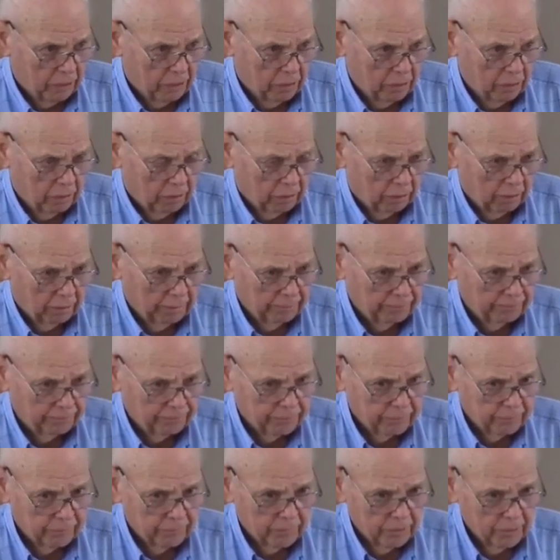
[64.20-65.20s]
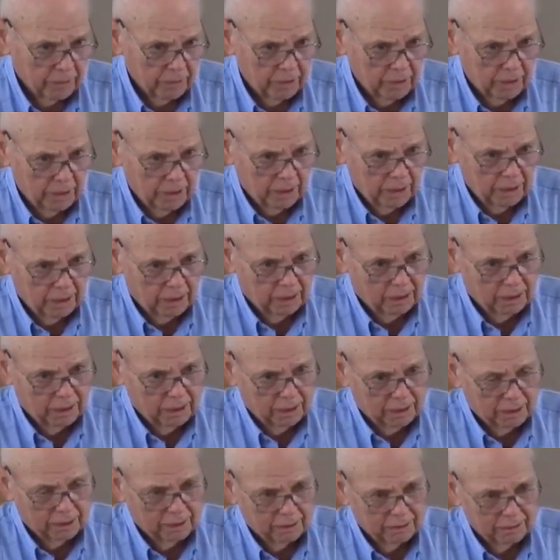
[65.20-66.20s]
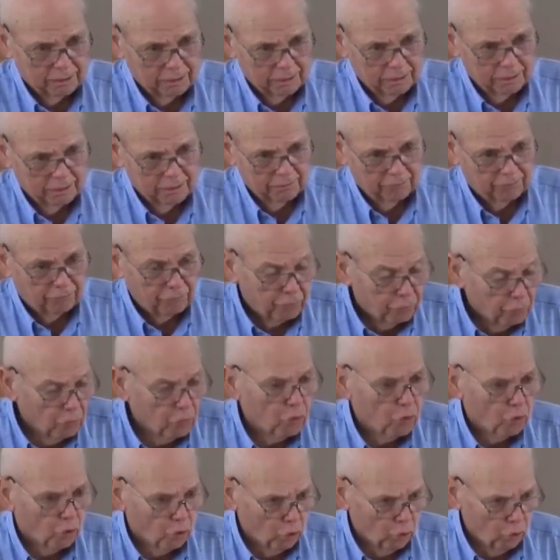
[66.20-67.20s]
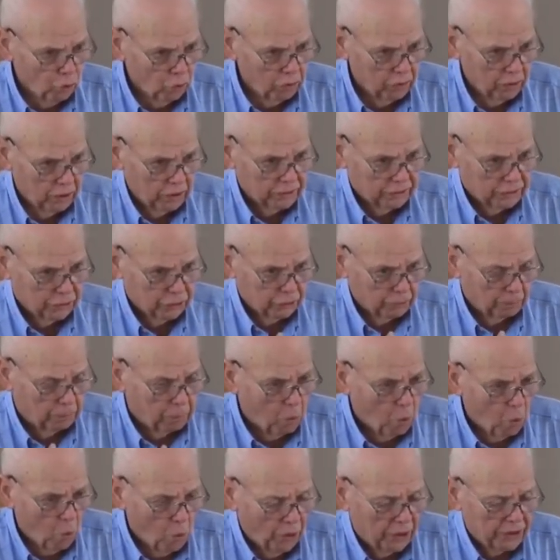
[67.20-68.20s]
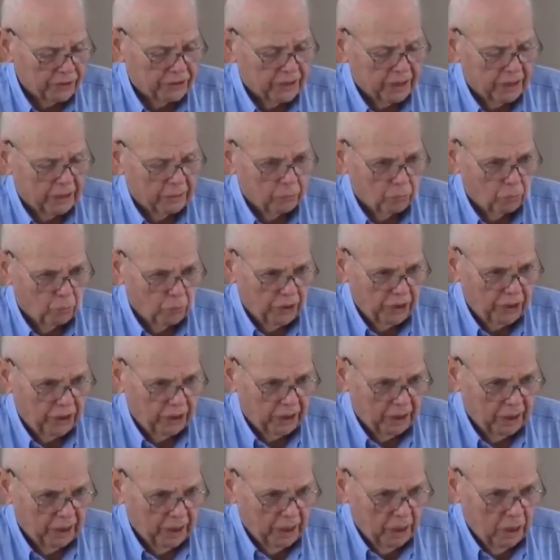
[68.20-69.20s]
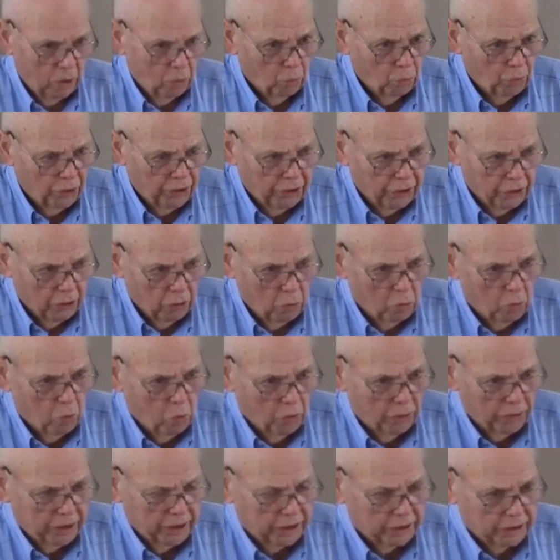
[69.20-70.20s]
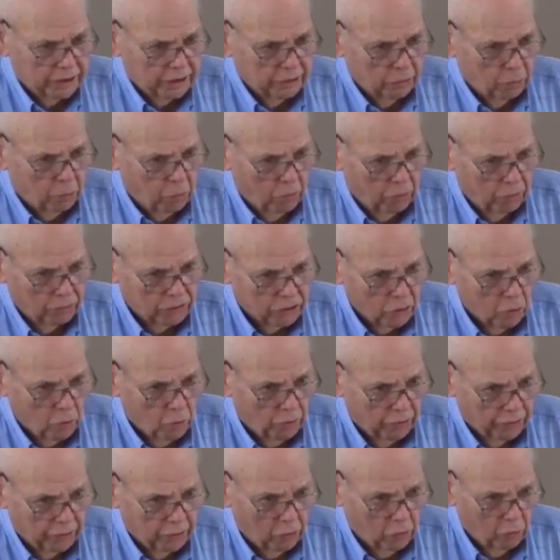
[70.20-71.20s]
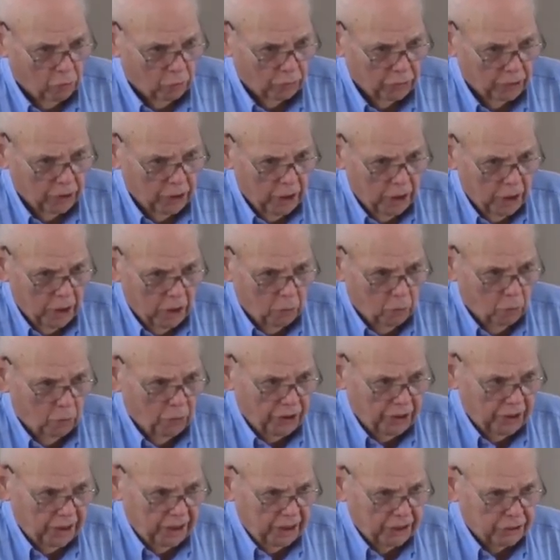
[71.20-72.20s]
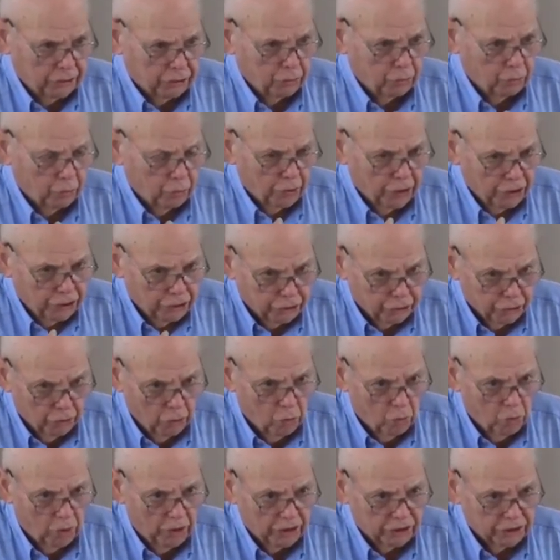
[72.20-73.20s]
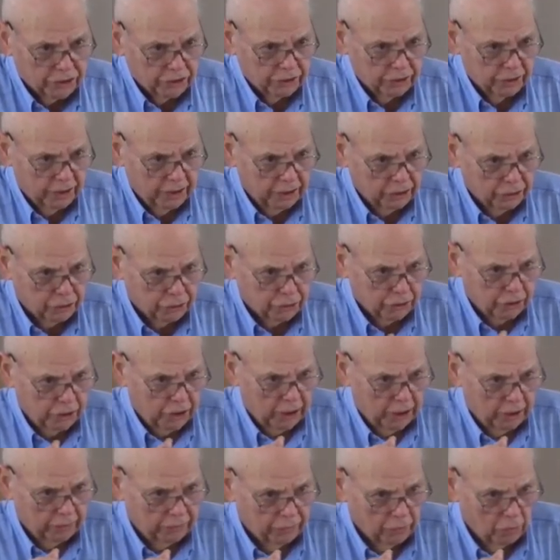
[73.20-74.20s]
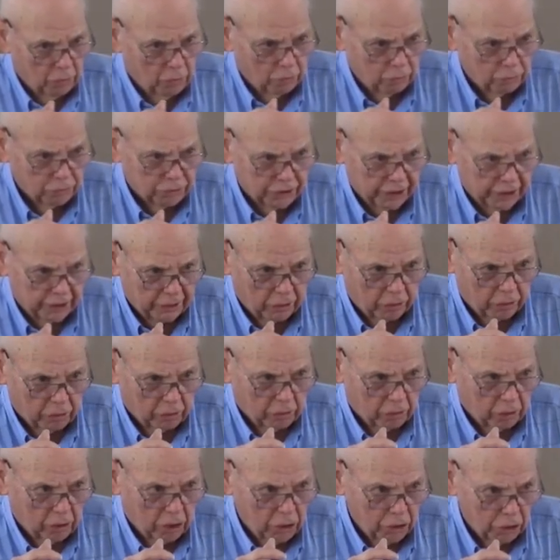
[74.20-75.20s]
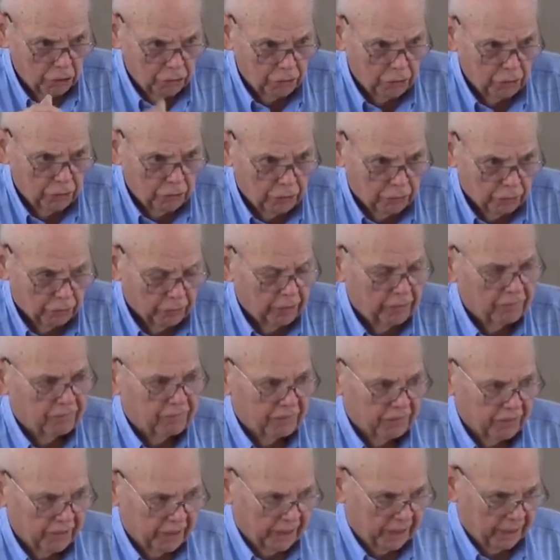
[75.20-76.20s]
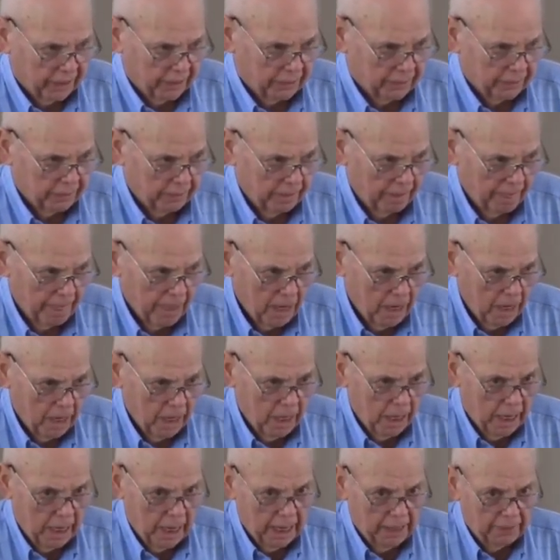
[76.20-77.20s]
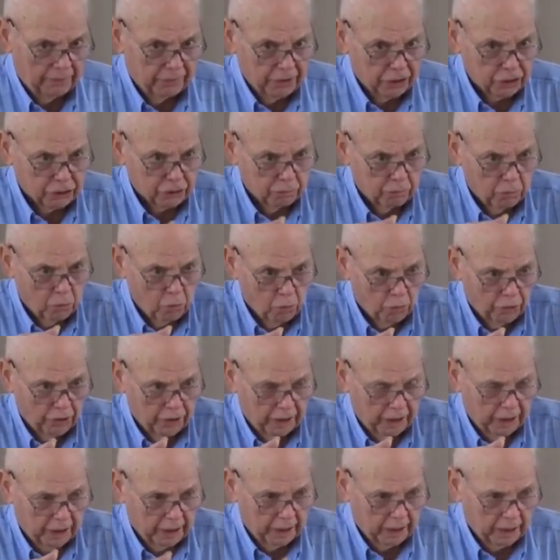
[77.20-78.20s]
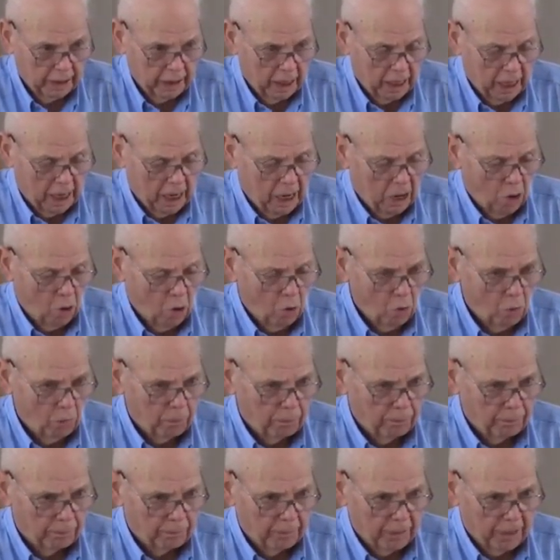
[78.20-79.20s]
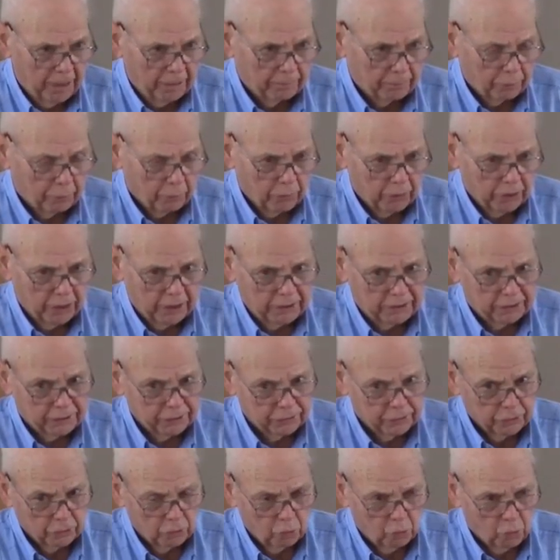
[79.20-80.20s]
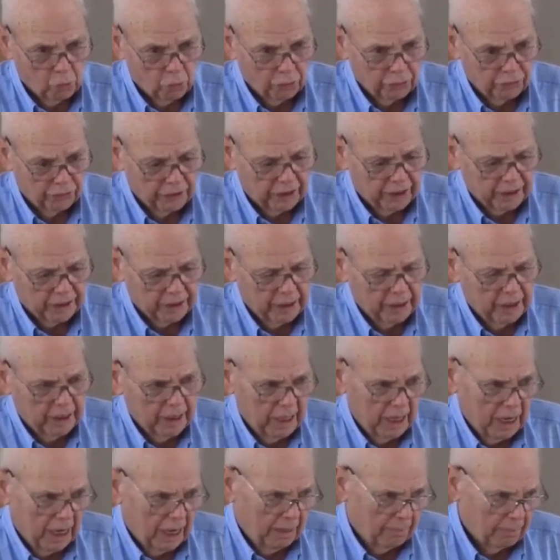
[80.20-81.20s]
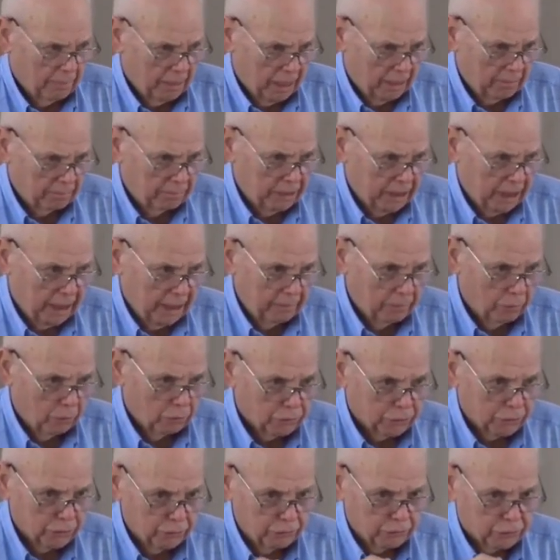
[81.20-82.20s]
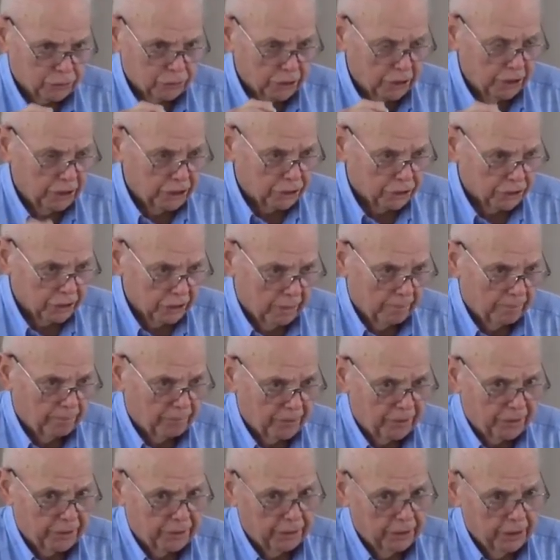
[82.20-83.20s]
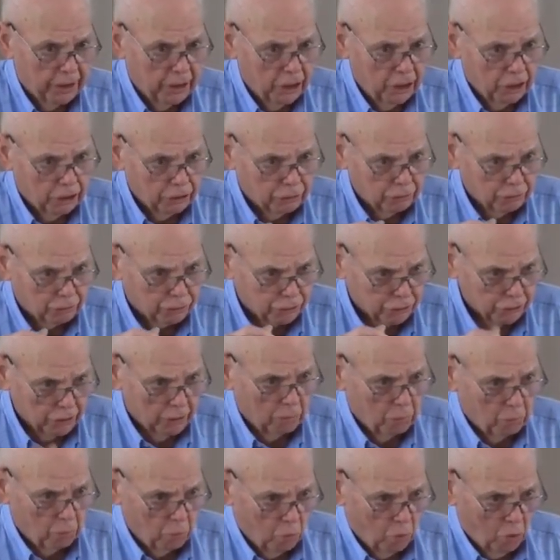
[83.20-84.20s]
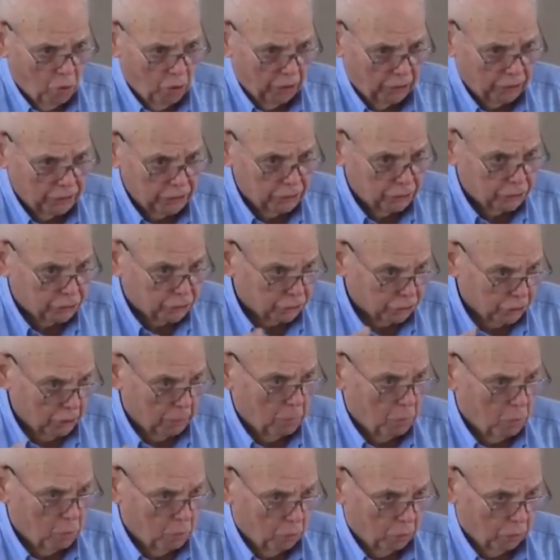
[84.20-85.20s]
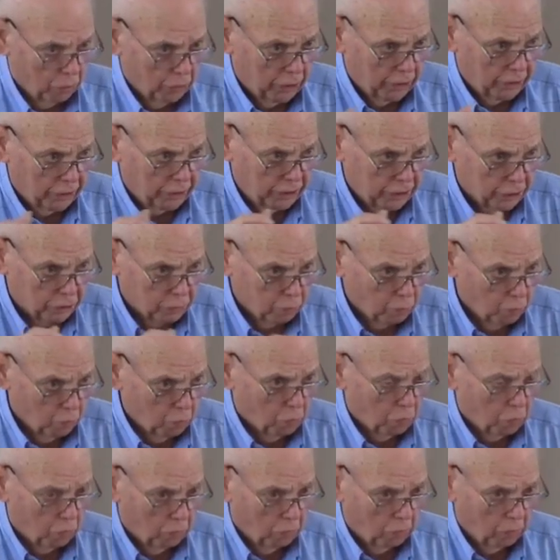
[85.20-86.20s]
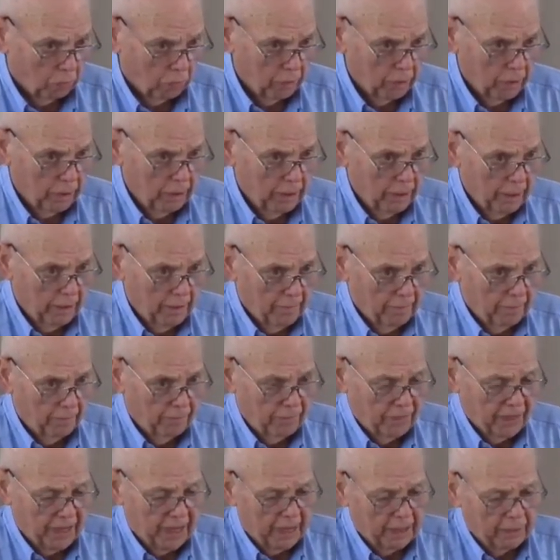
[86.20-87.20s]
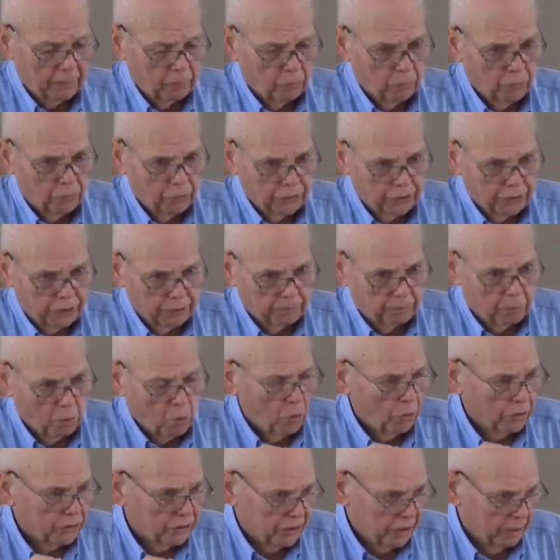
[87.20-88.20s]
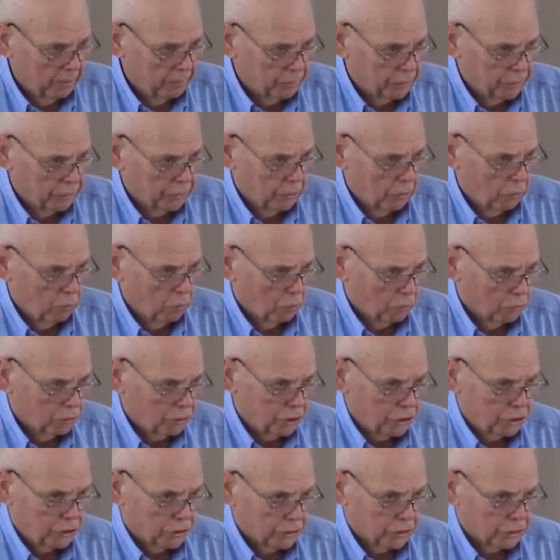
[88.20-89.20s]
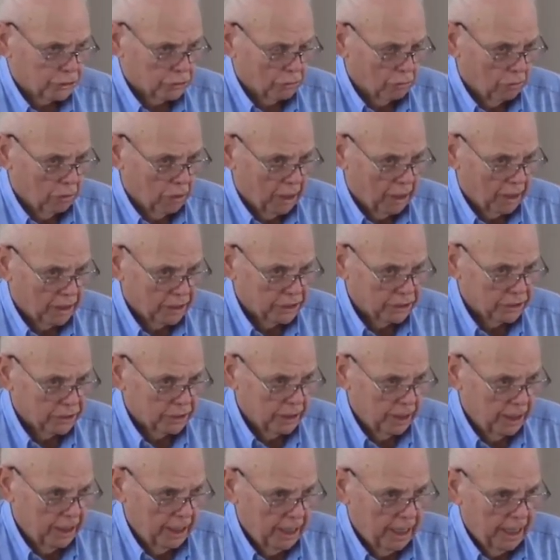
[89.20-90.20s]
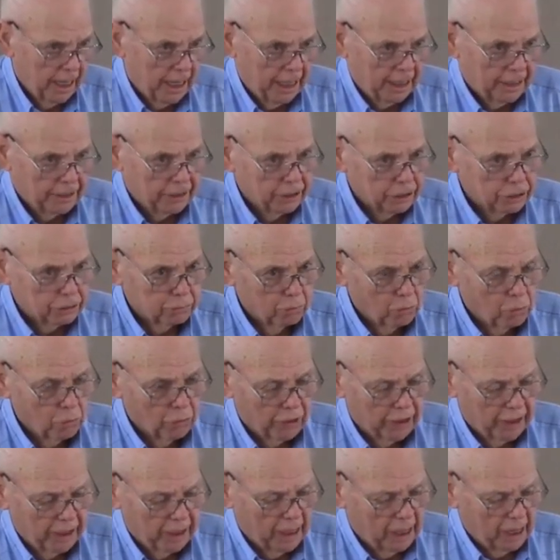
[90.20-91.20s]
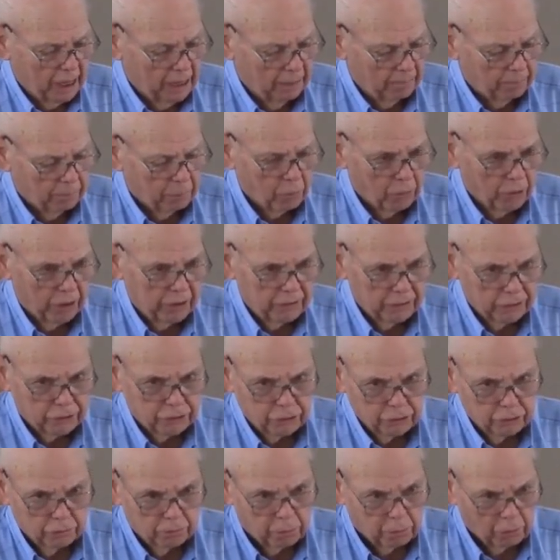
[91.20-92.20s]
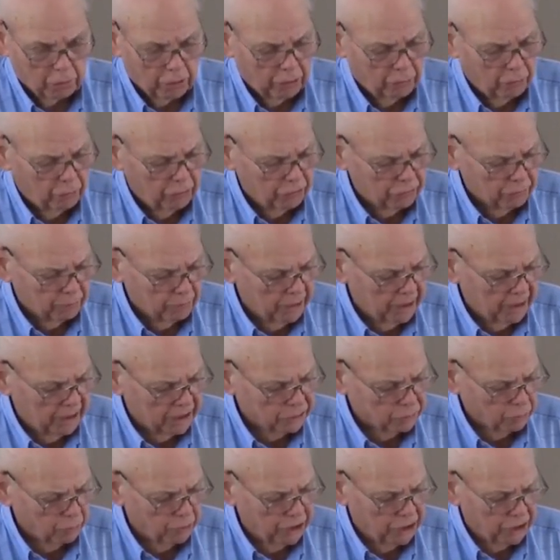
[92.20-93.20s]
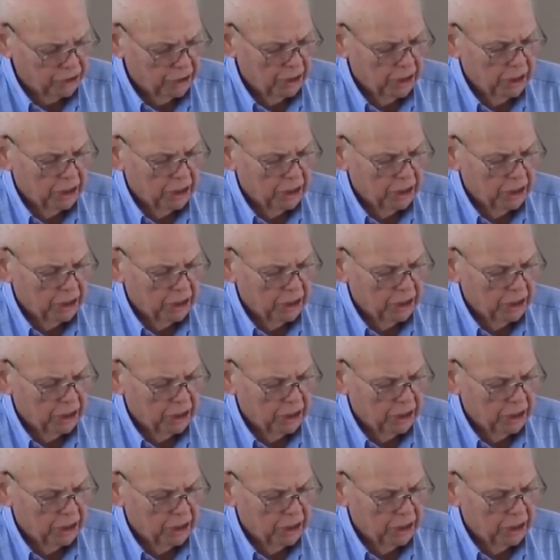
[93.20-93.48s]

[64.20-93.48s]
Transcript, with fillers: are uh, full to the point that we we know what it, what's going on. We need to rejoice in seeing those that are hungry fed. Amen. And this morning, I hope and pray to the Lord that I might be able to say something to someone somewhere in this world that would point them to the Lord Jesus Christ. Amen. And this morning, I pray that you'll pray with me as we